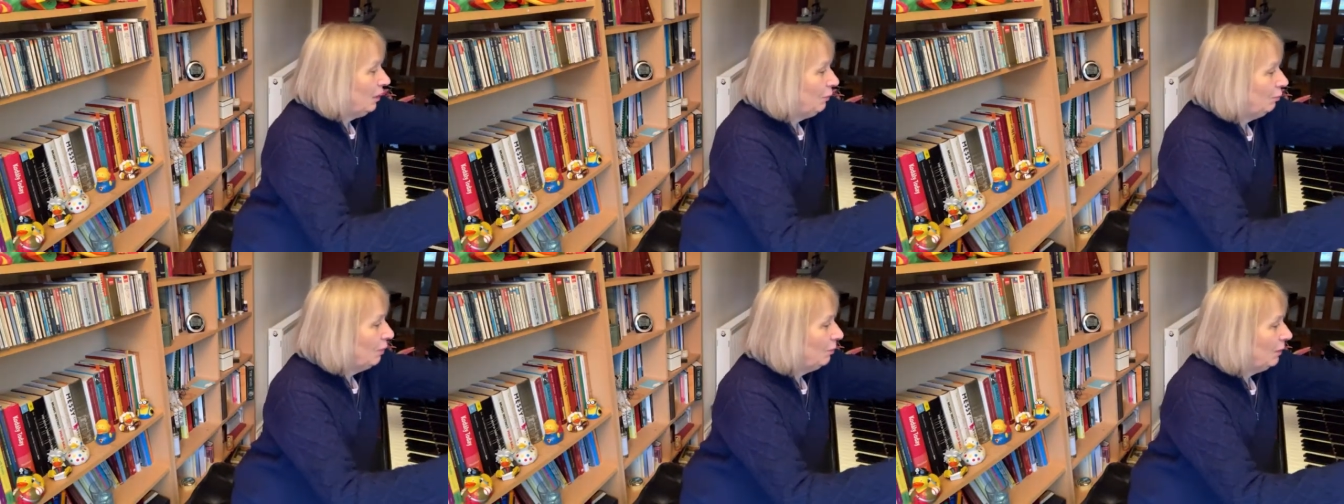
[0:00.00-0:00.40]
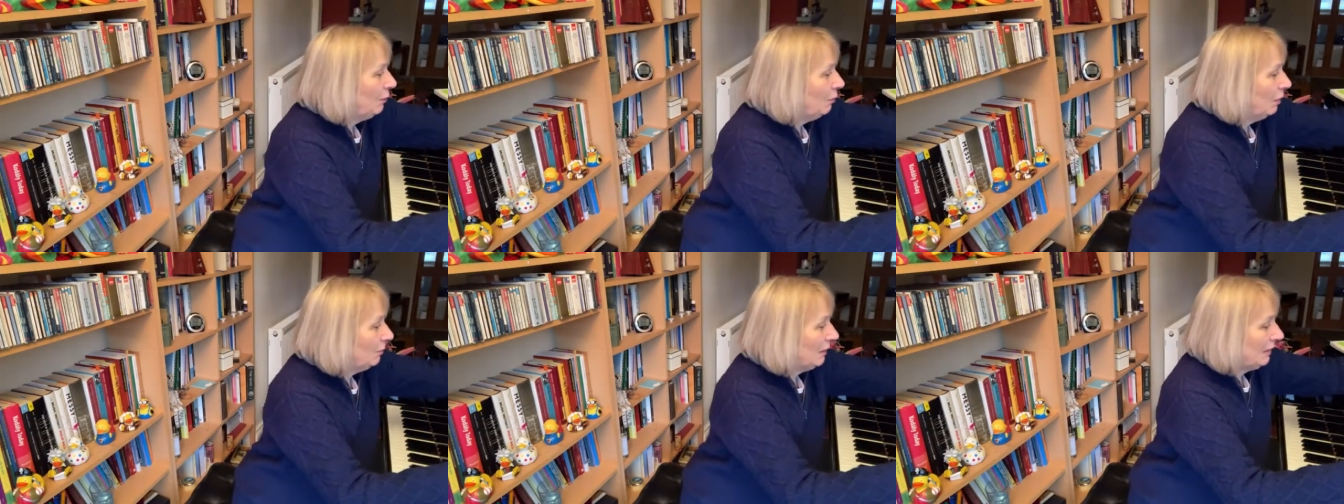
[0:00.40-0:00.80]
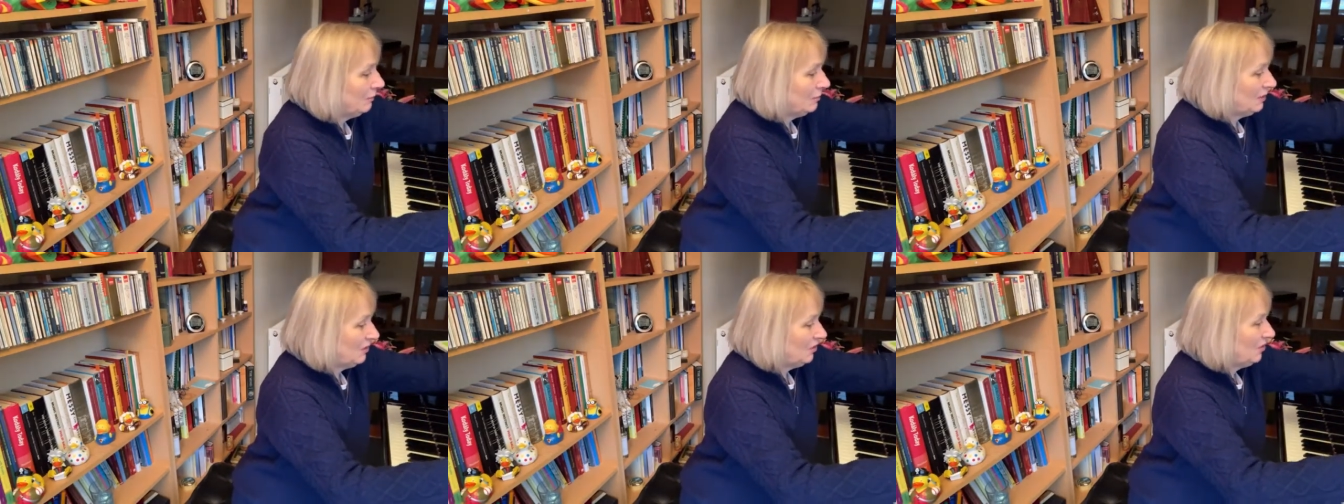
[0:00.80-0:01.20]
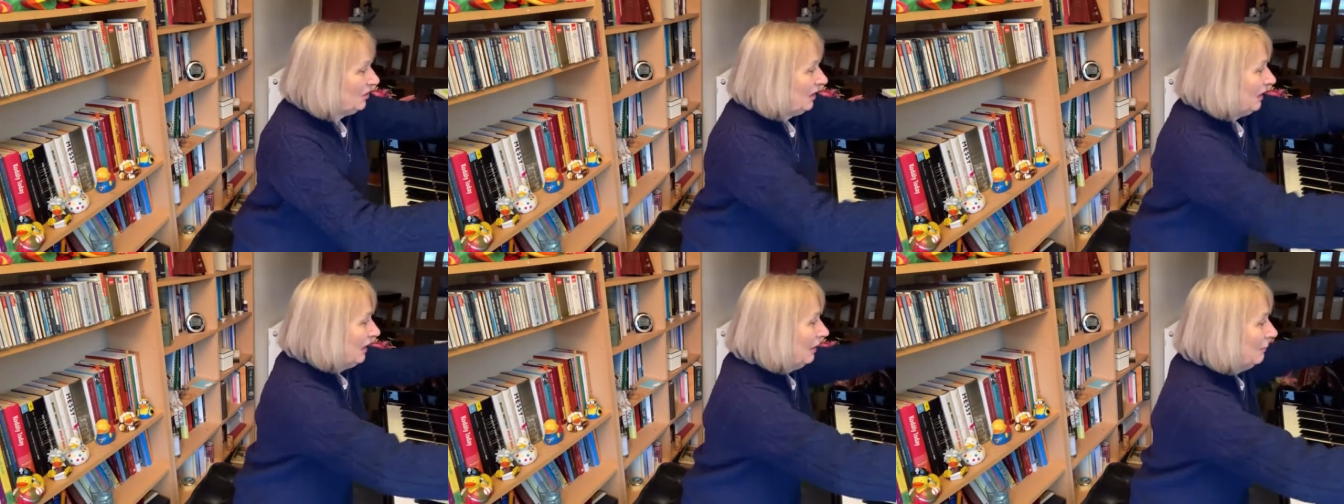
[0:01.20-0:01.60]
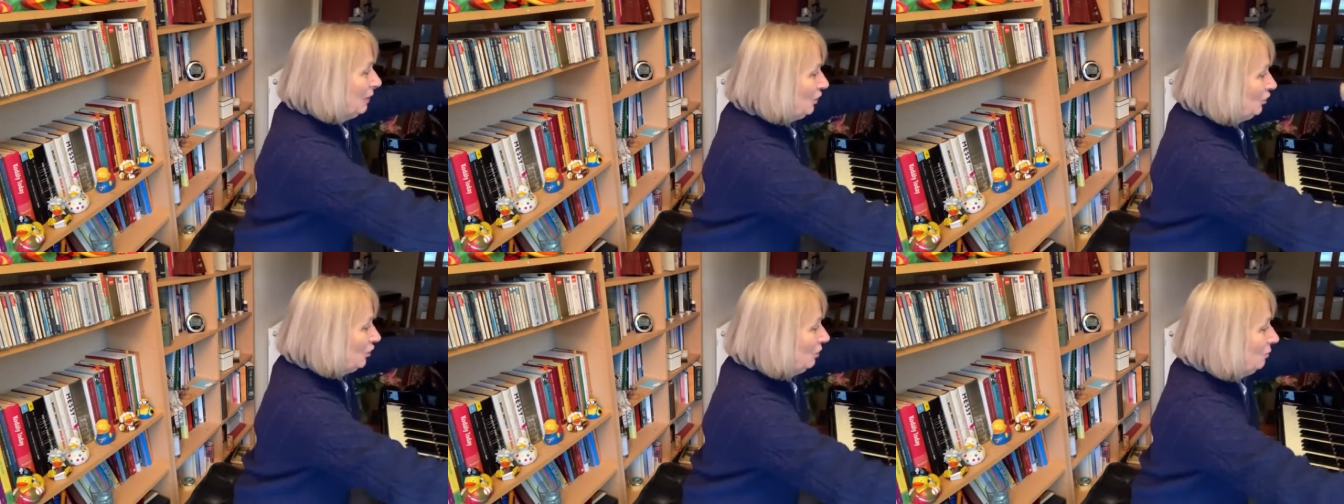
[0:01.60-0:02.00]
You probably won't be able to see, I
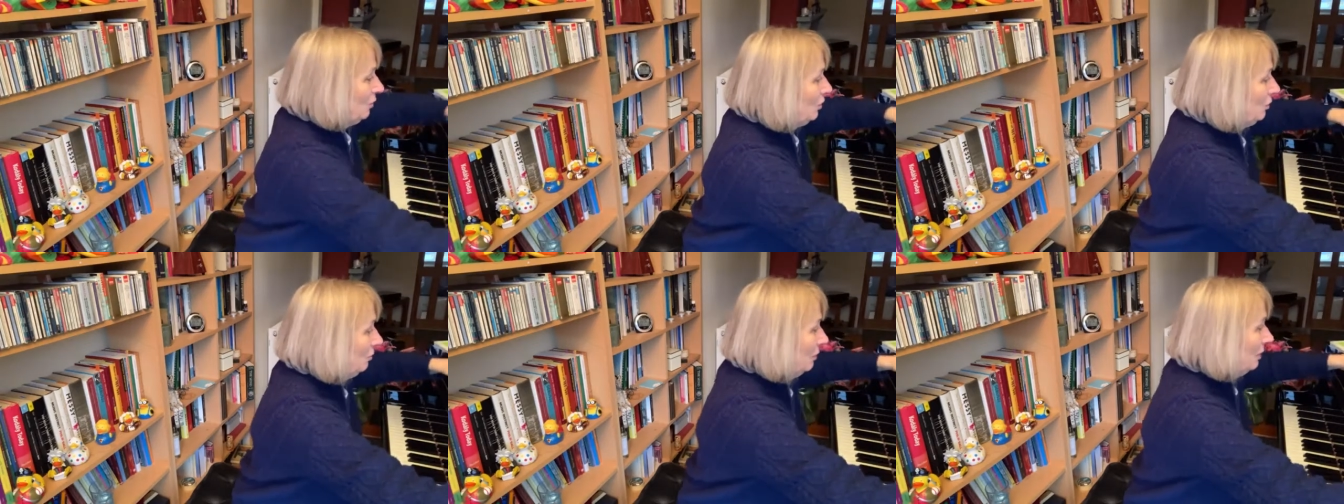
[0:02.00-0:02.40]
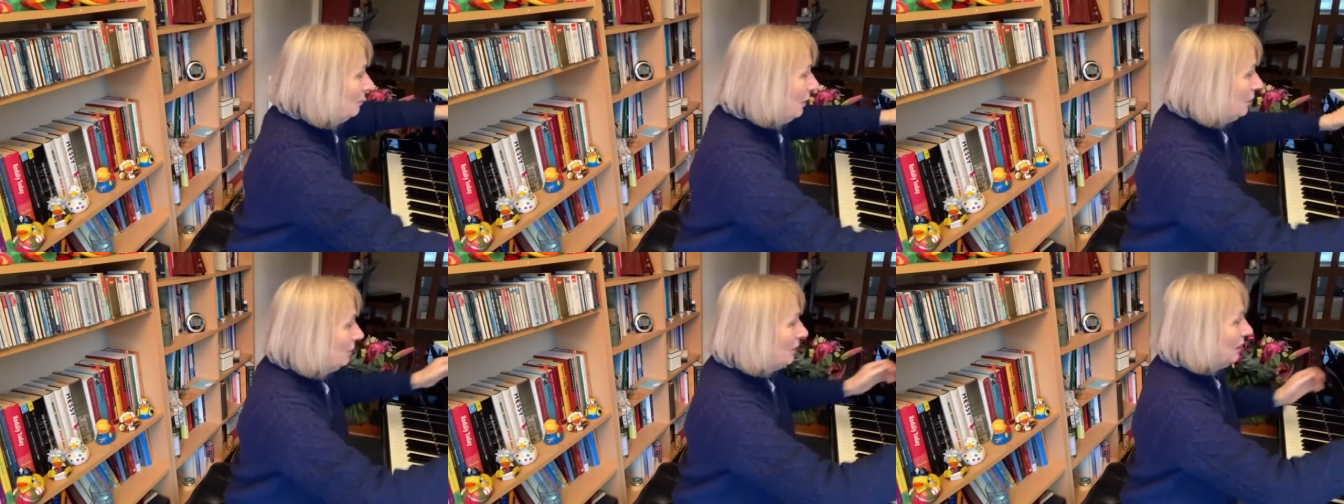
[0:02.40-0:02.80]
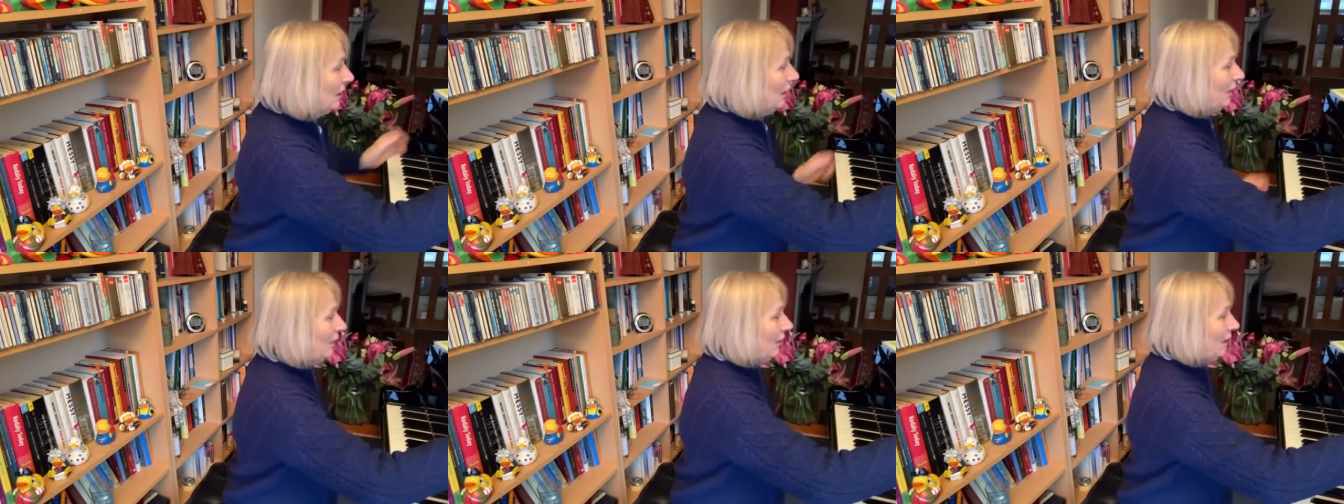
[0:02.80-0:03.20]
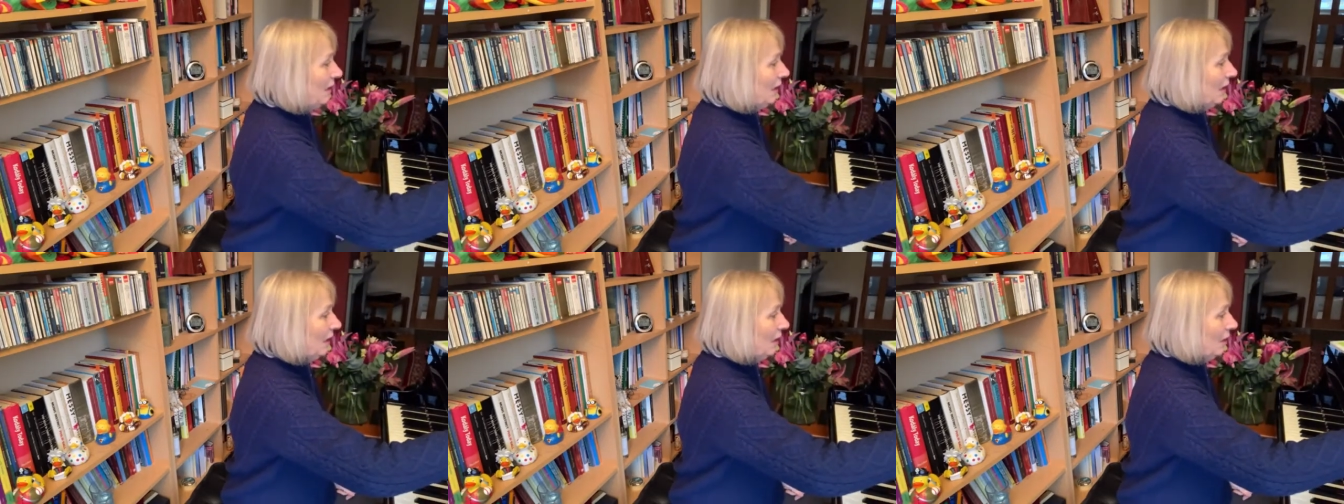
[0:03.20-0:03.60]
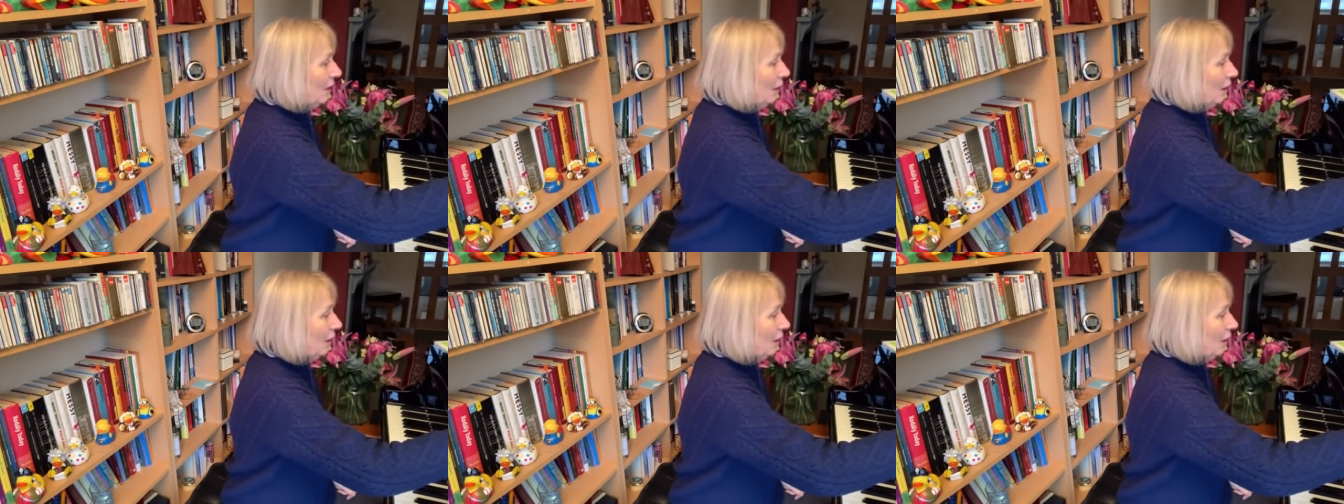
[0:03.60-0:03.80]
might show it to you in a moment, the